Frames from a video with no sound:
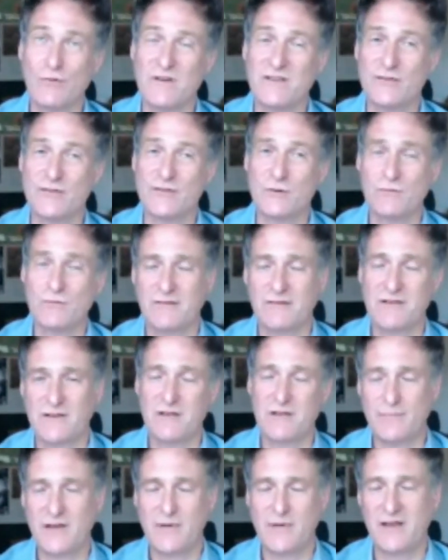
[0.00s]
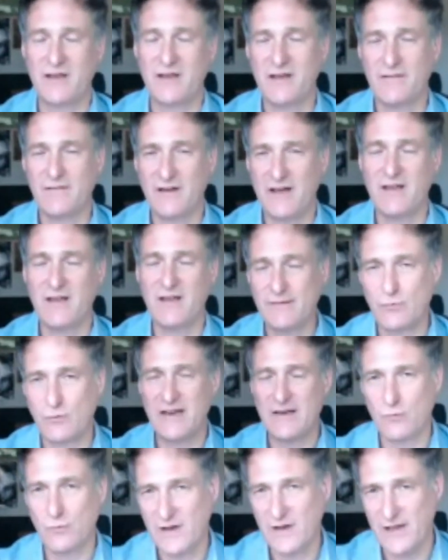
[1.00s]
It's also going to be
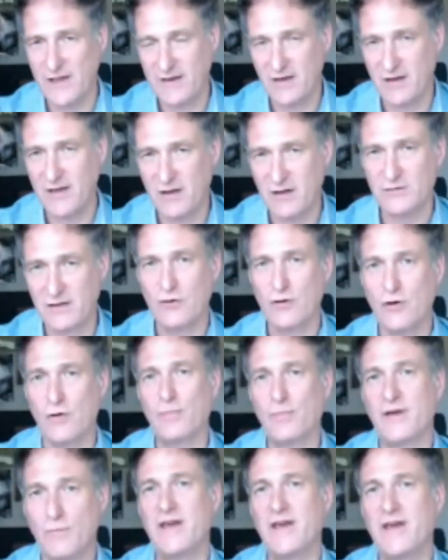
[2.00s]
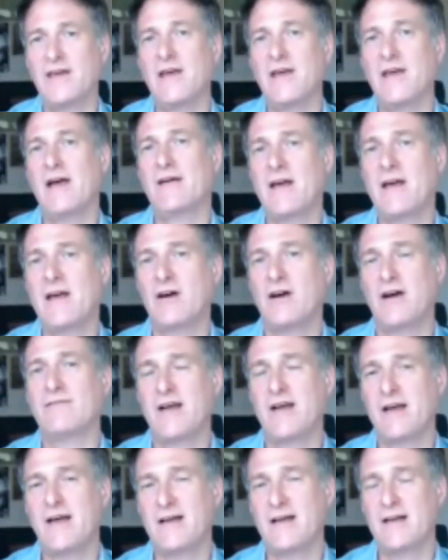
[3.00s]
available in hard copy
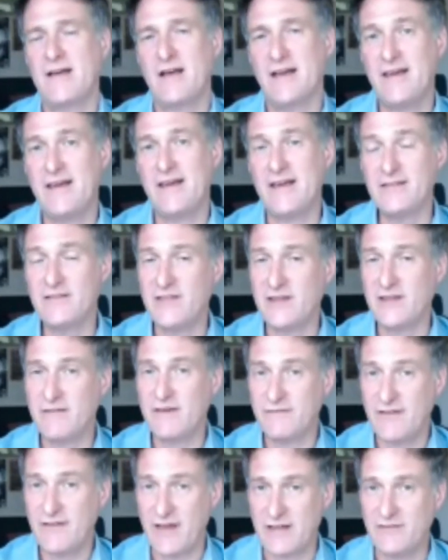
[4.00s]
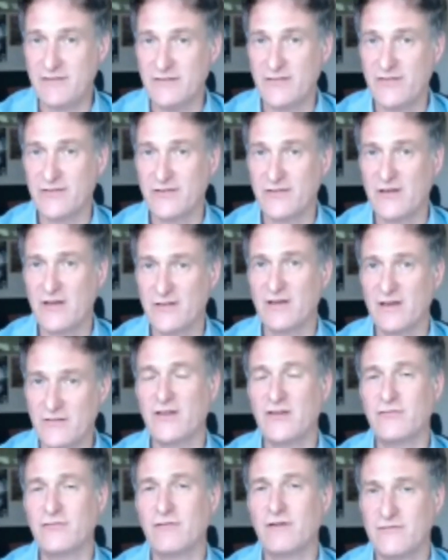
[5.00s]
via either the events.
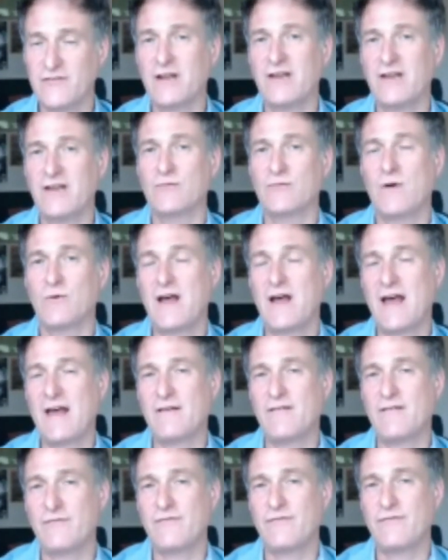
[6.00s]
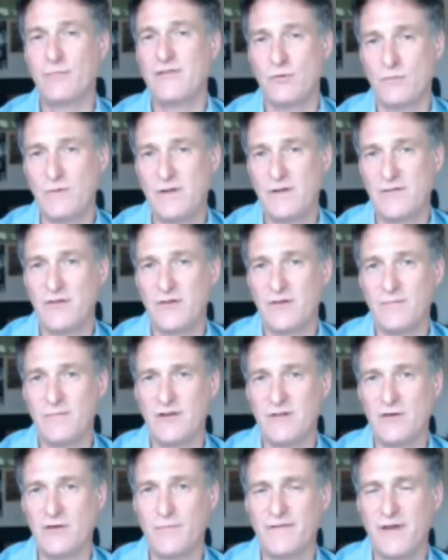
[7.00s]
District leaders will have the book with them, and
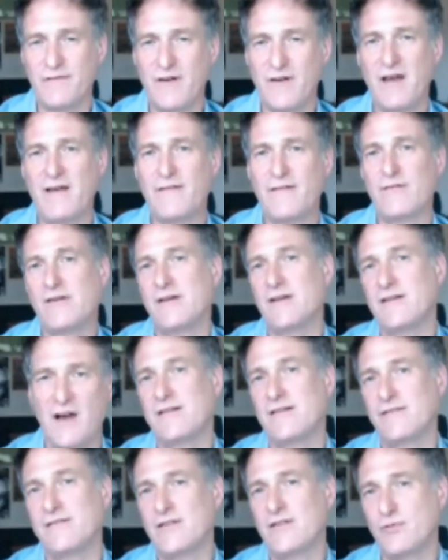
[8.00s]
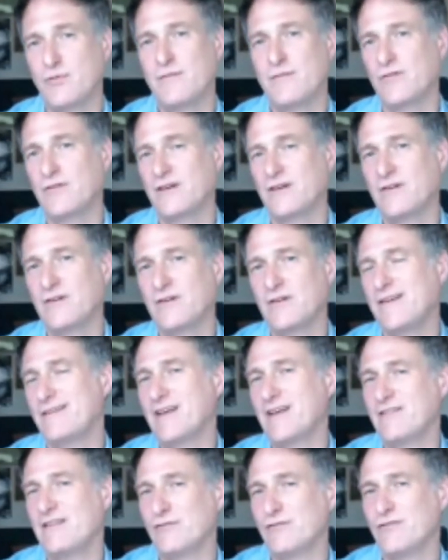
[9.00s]
there'll be a fiver for the book
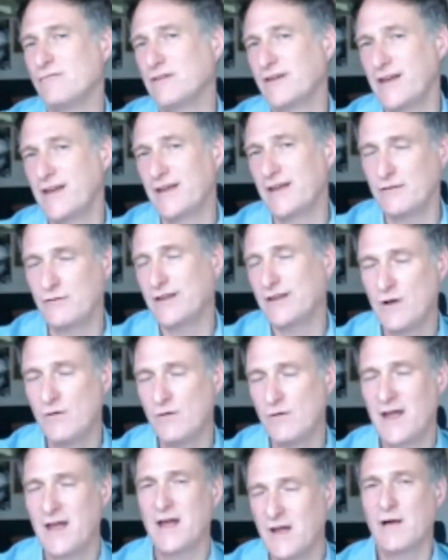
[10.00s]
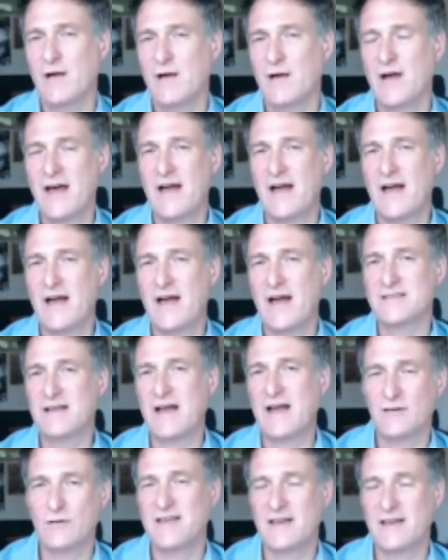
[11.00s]
events or on Kindle,
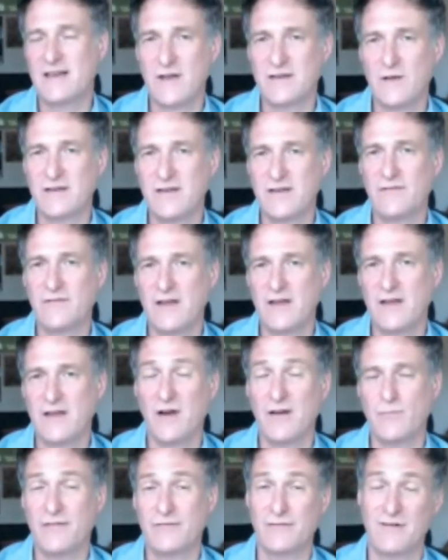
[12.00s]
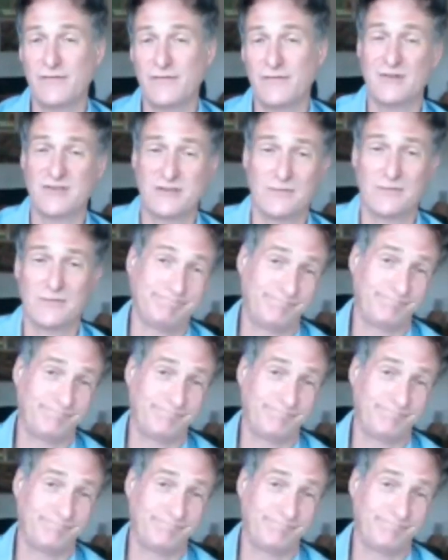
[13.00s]
10 quid if you buy it through Amazon.